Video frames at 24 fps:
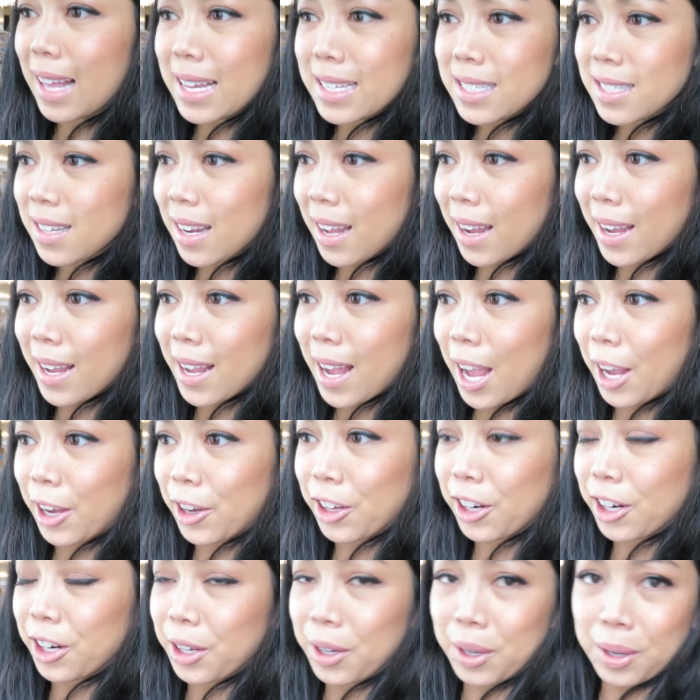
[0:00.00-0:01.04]
Last night, I
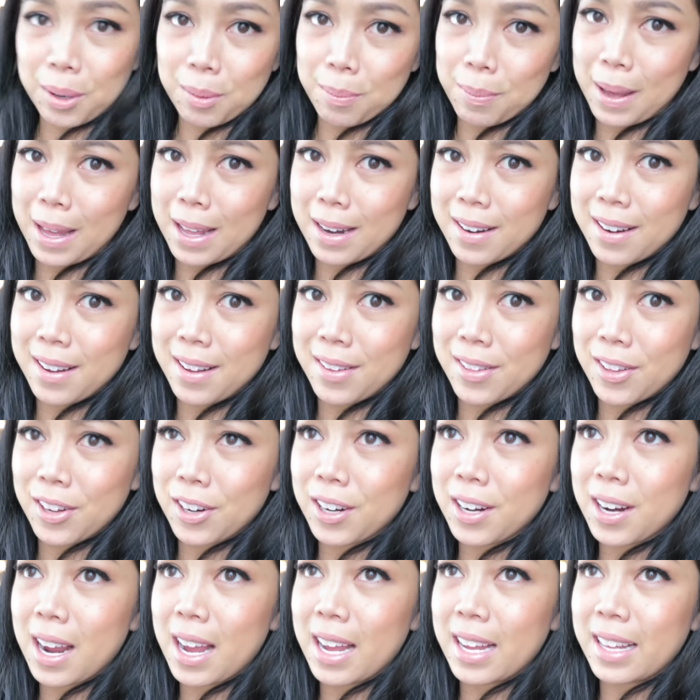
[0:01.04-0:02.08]
couldn't go to bed
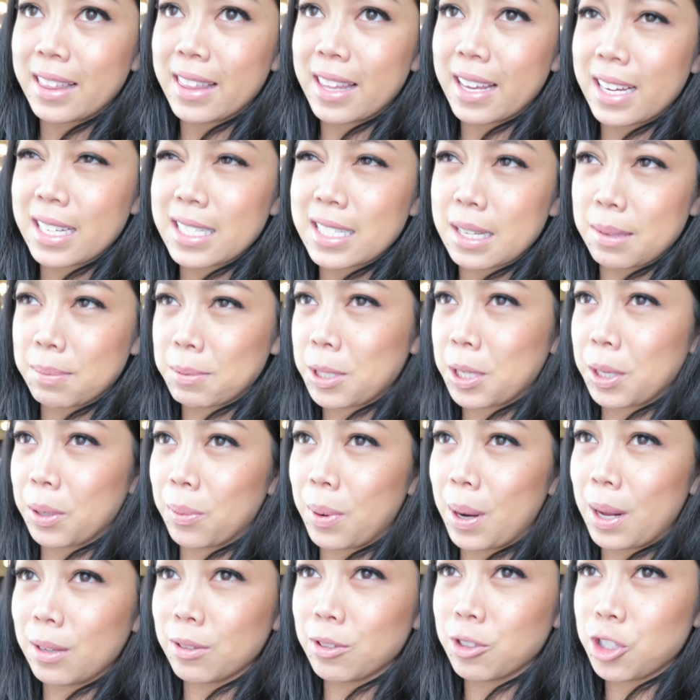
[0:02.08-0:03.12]
either. I think I slept at
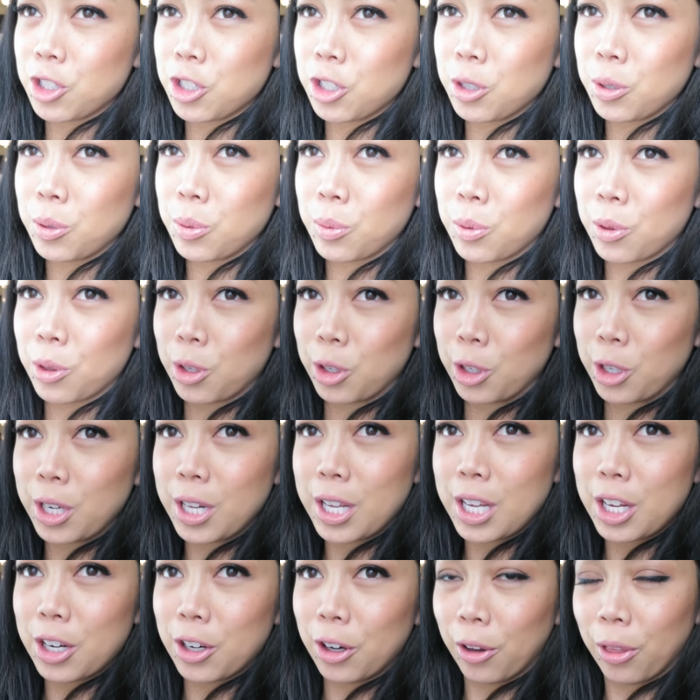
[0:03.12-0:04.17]
around
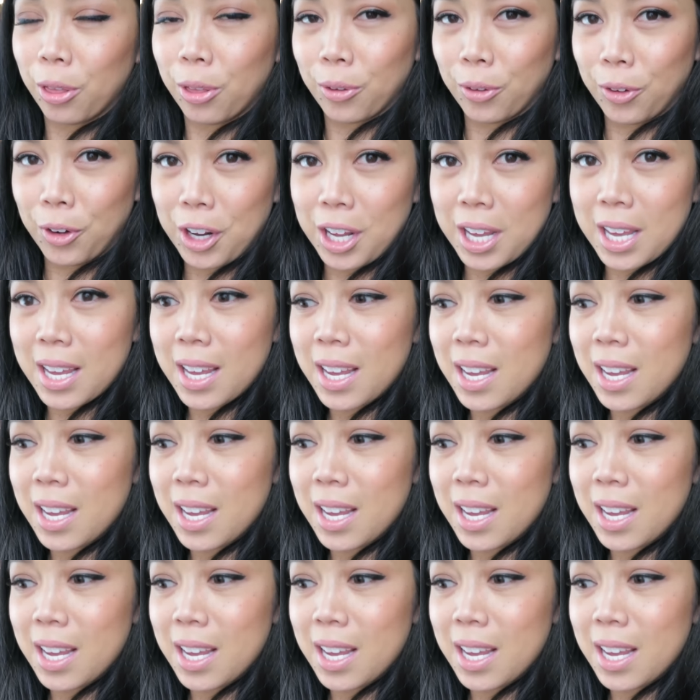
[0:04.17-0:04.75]
2:30 or 3.